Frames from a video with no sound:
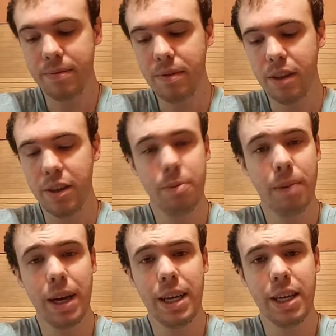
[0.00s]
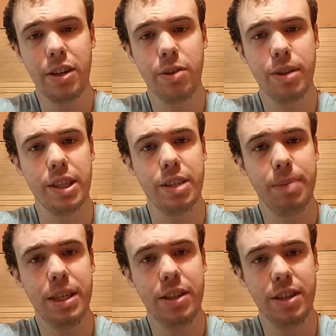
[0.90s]
You might not know what the
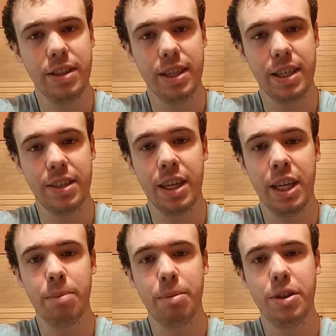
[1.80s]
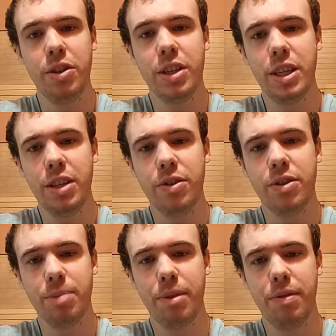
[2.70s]
species is, but you can use
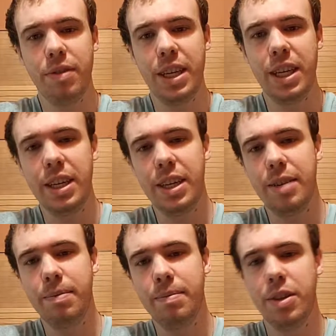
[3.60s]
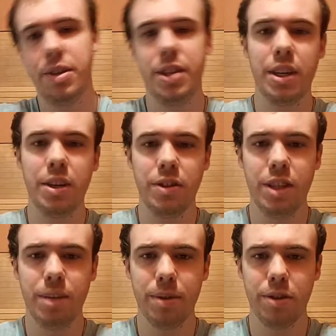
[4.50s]
some of the
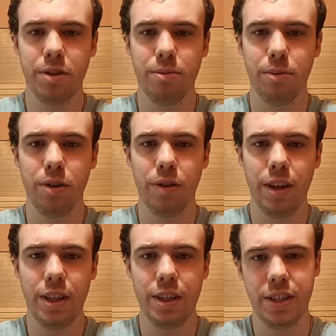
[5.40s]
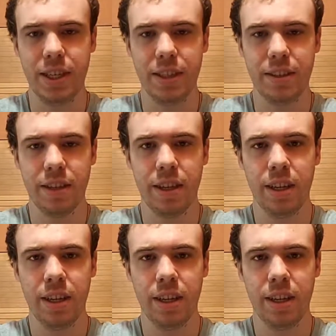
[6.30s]
stereotypical morphologies